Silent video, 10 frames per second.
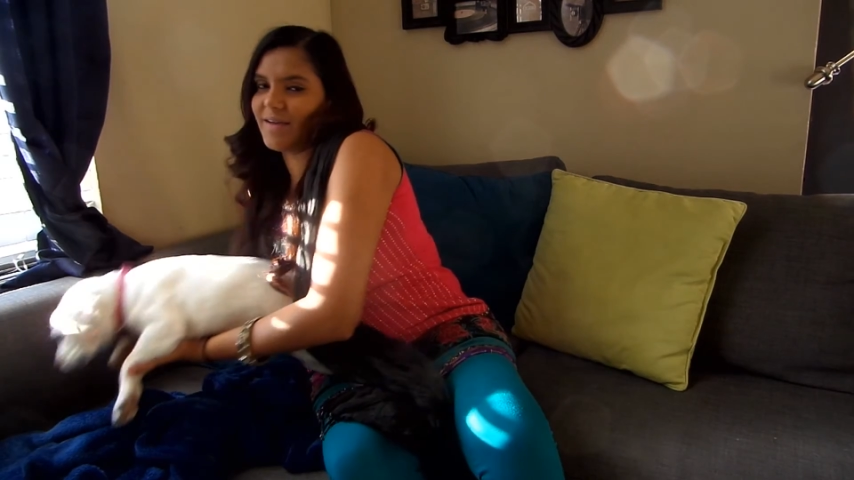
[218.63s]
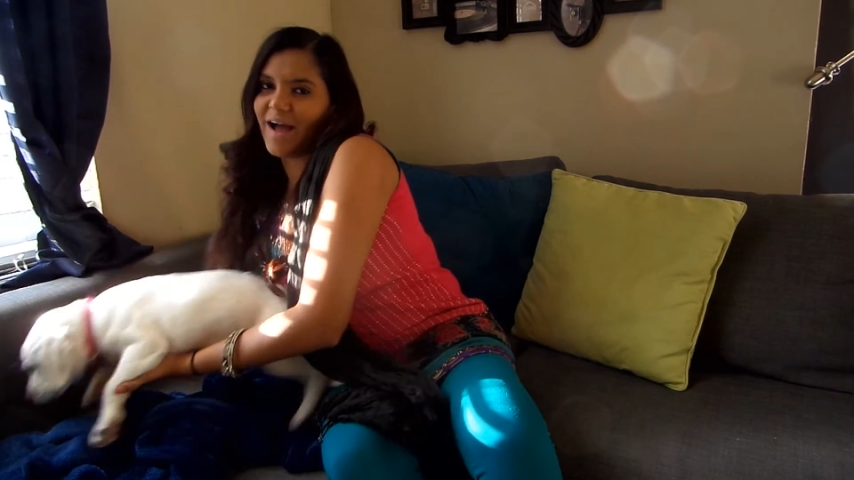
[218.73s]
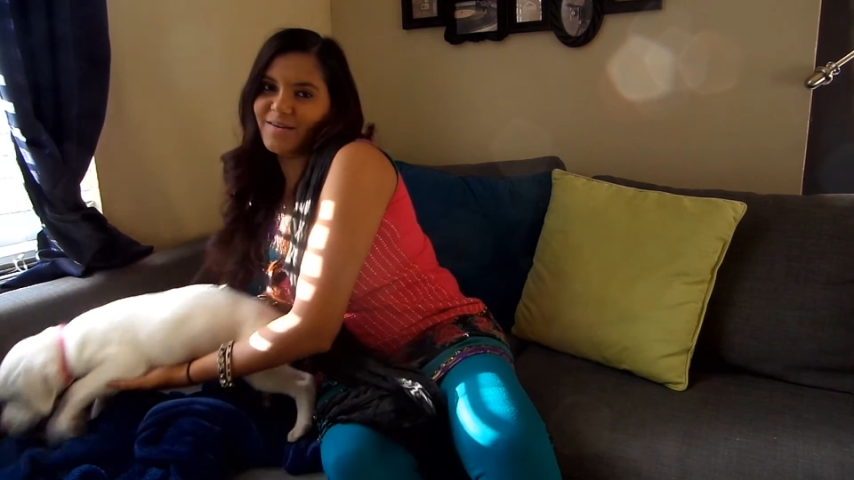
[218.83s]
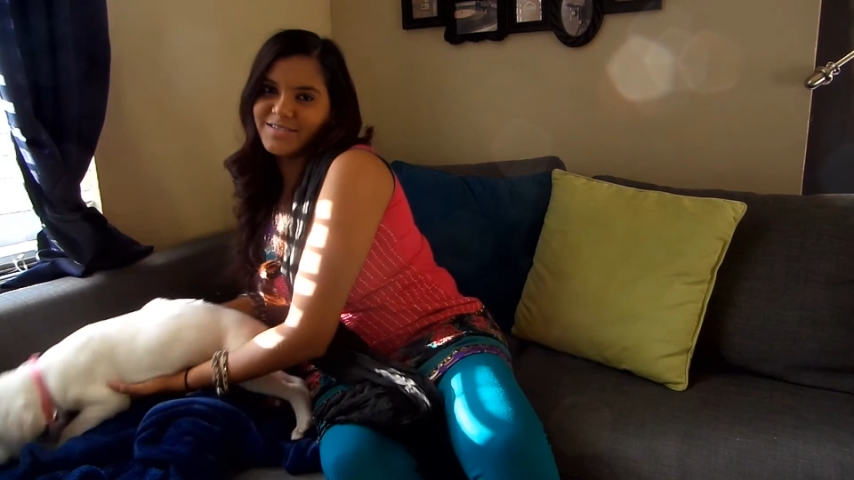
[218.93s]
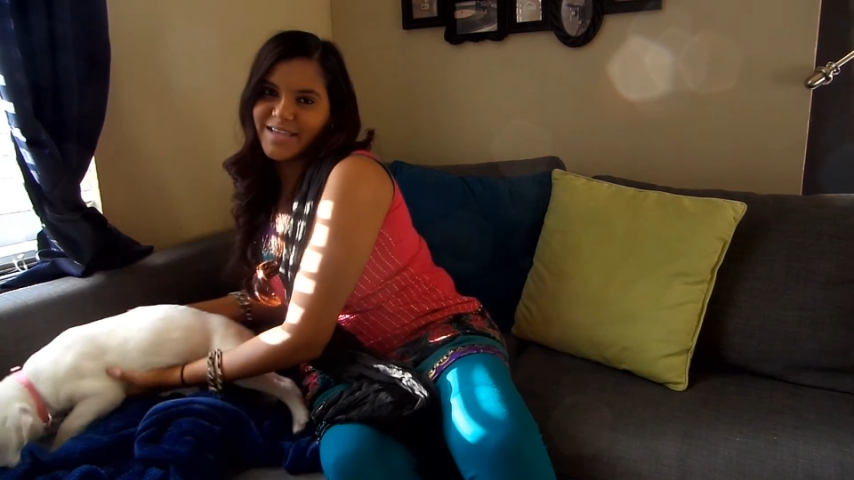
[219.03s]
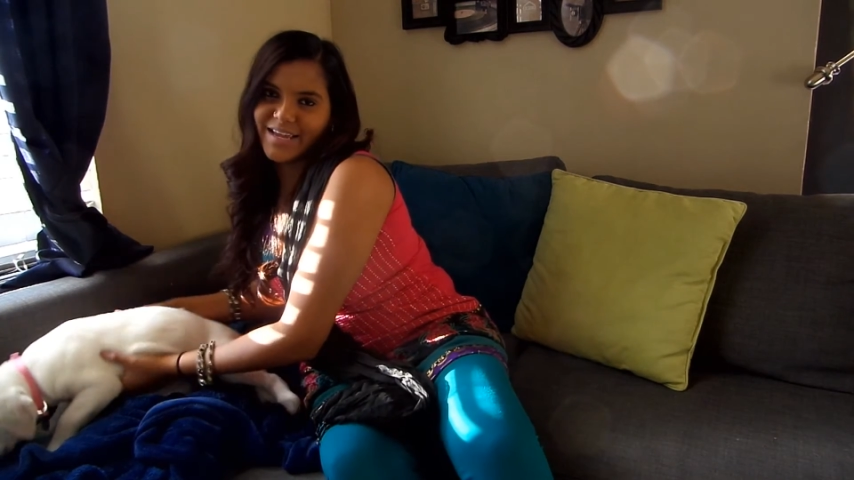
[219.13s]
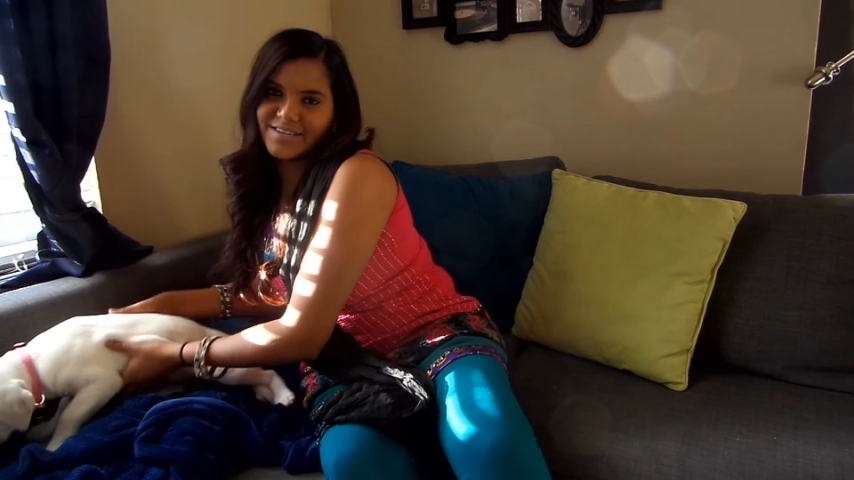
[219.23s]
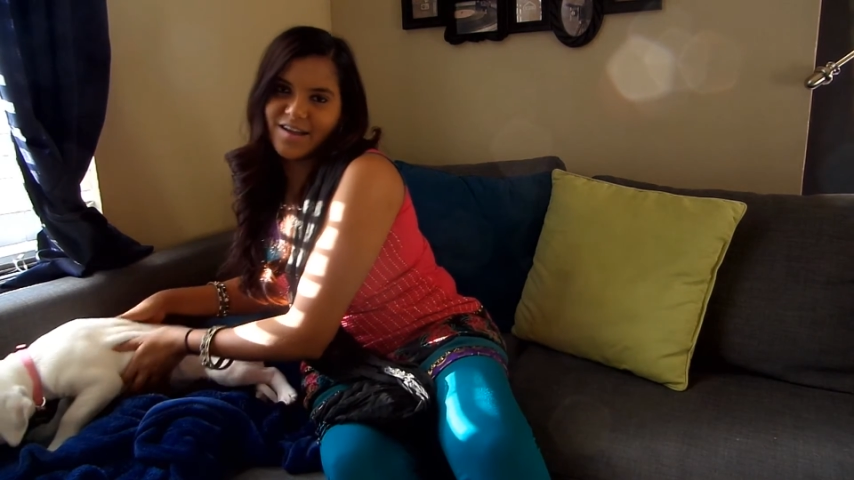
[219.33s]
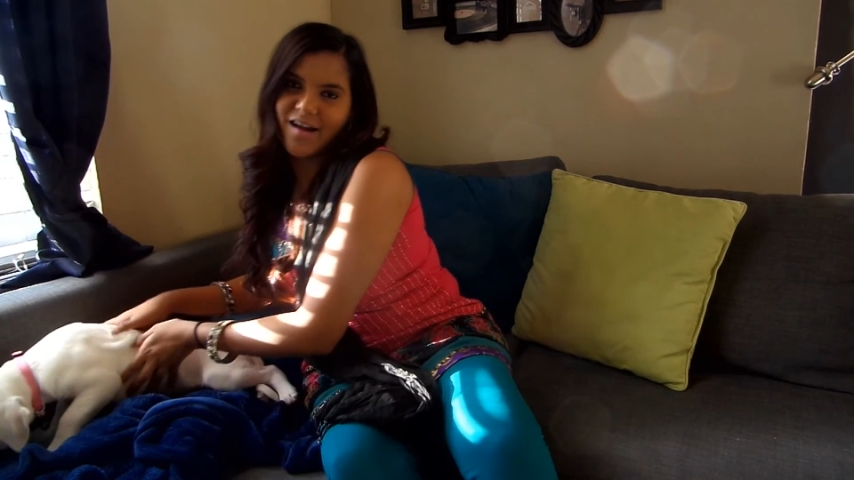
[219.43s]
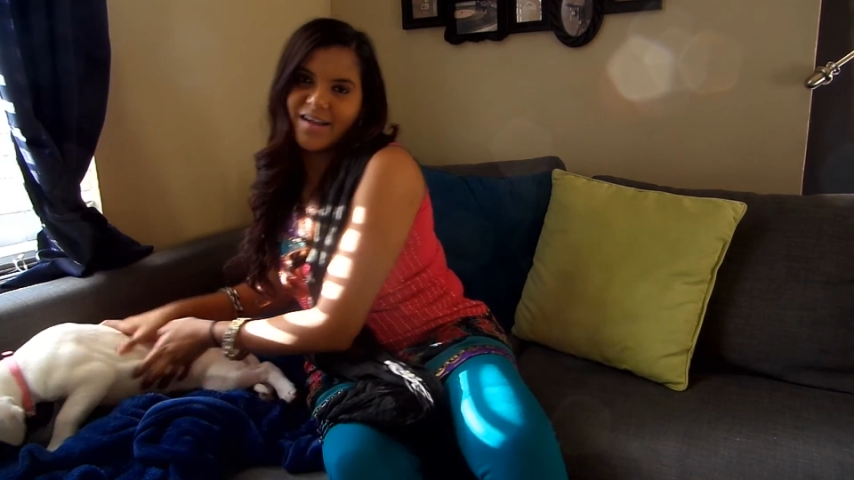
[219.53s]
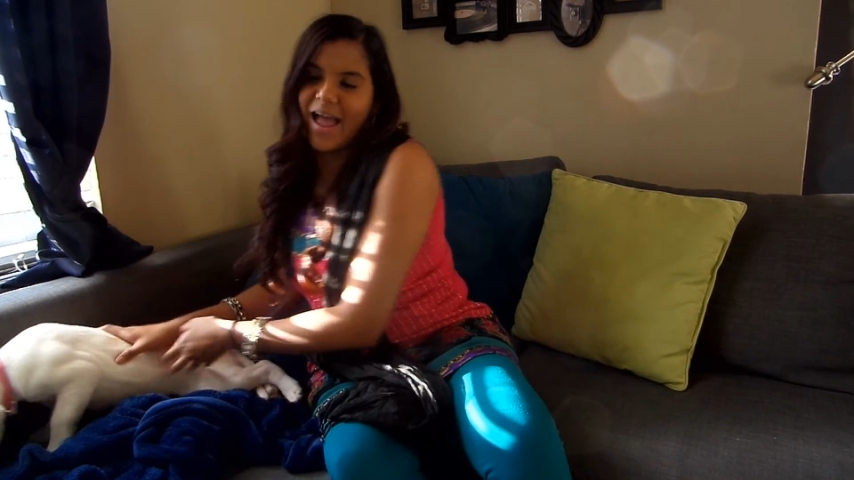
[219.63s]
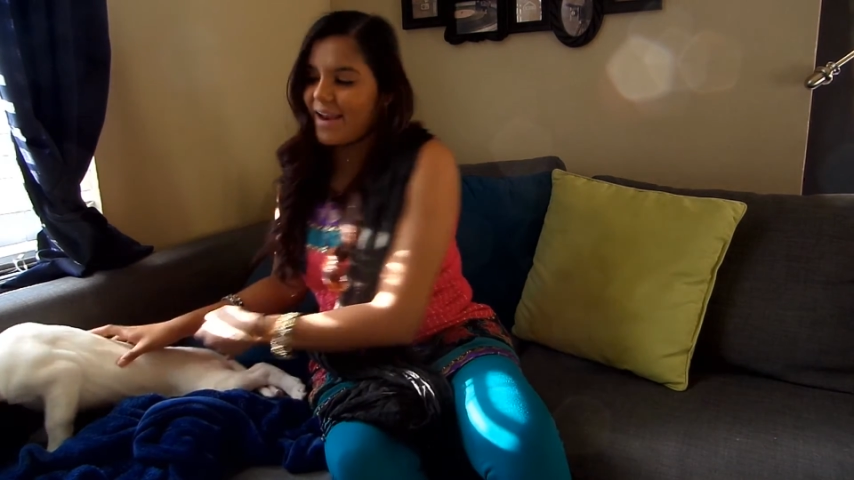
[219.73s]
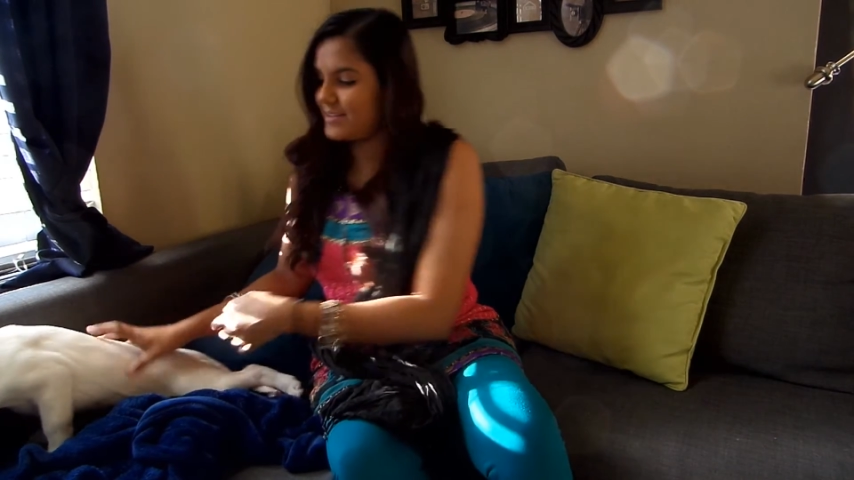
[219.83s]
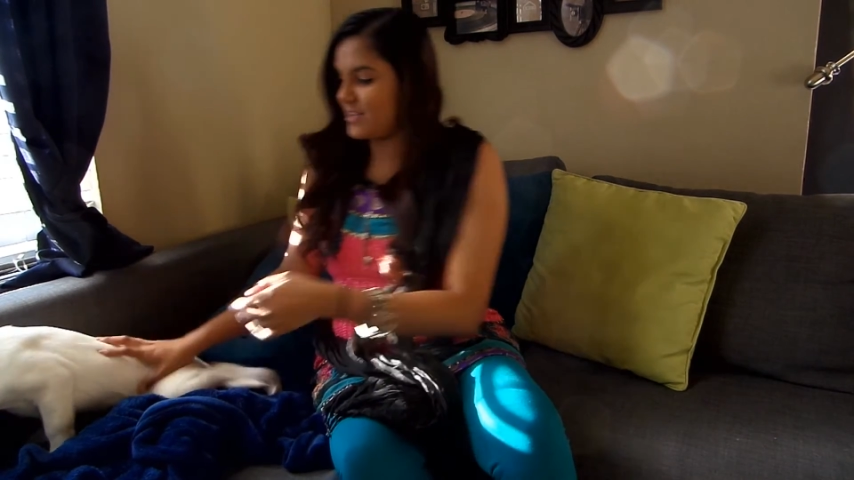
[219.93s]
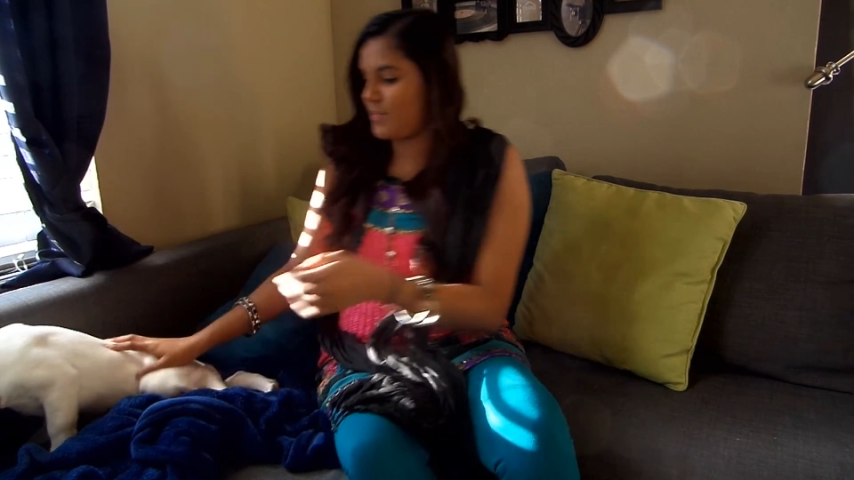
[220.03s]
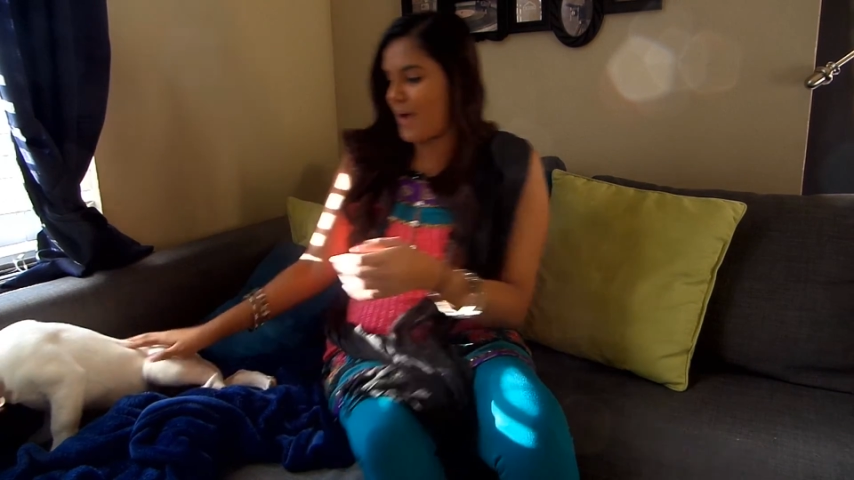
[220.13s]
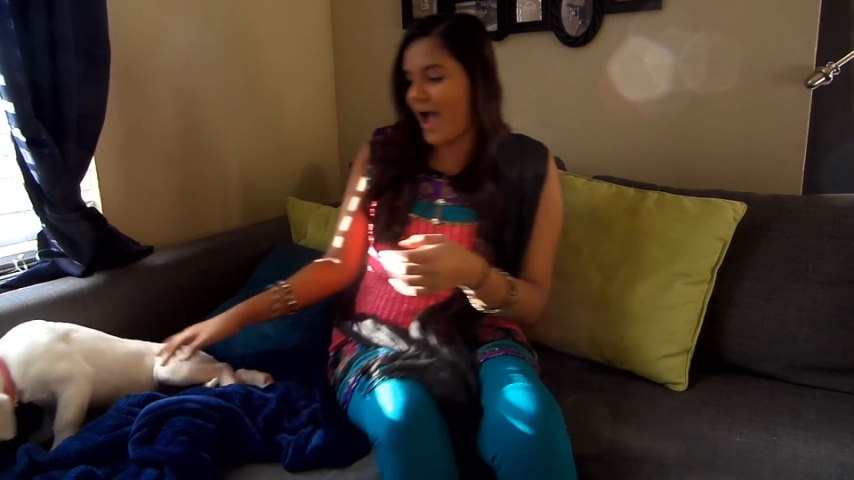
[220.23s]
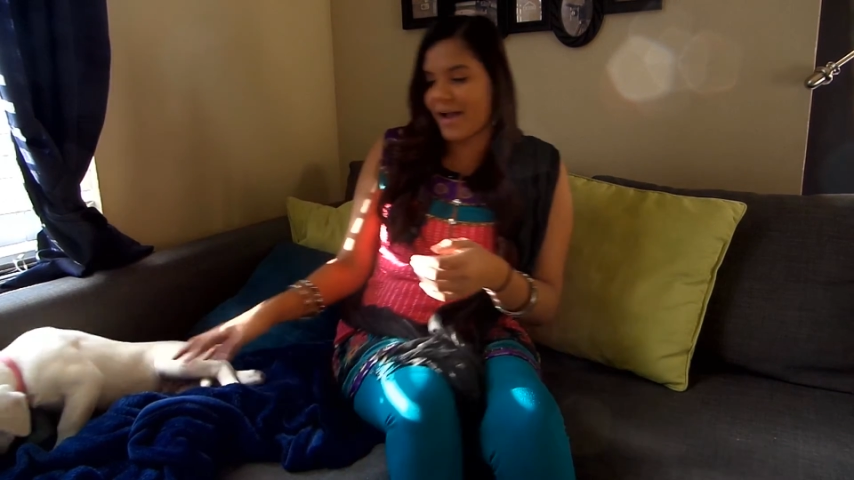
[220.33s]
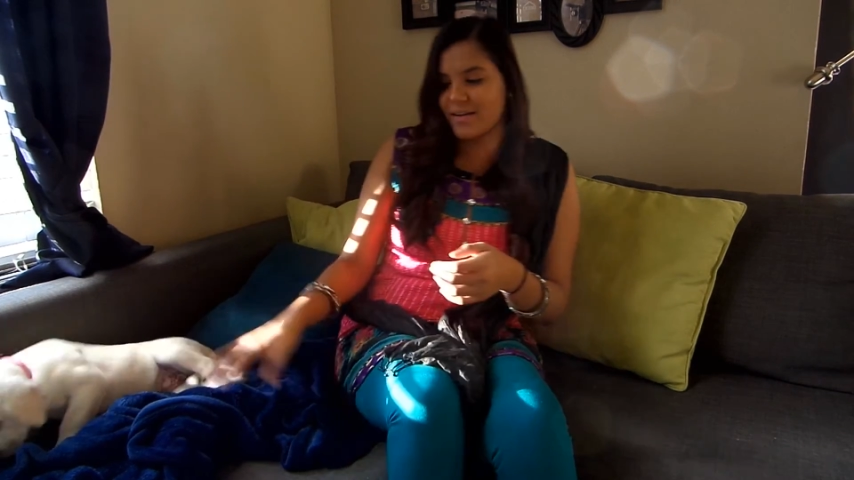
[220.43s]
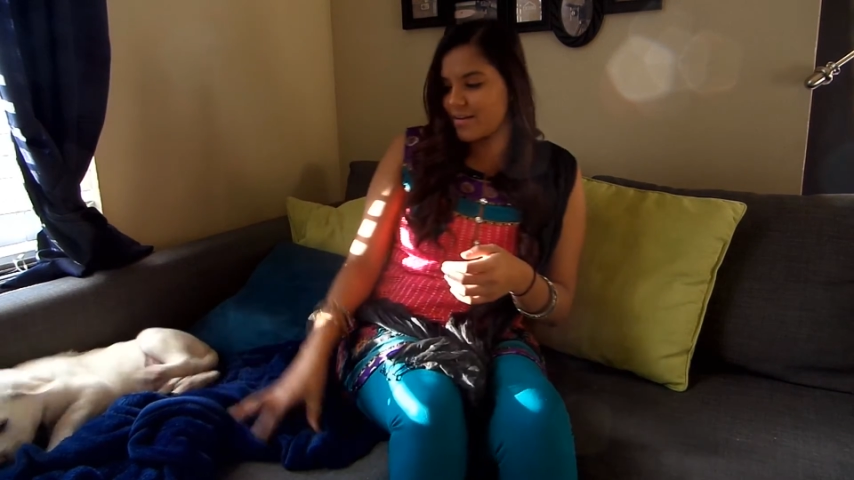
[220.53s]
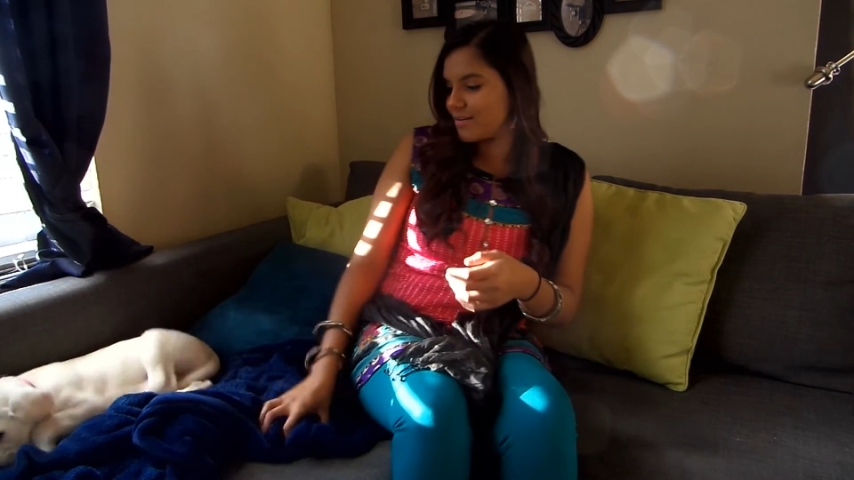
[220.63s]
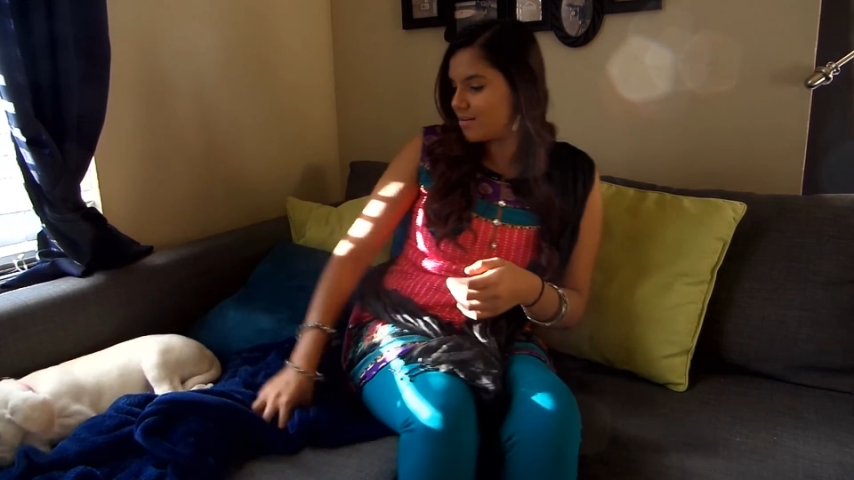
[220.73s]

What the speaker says: Yeah, second dog added to the pack.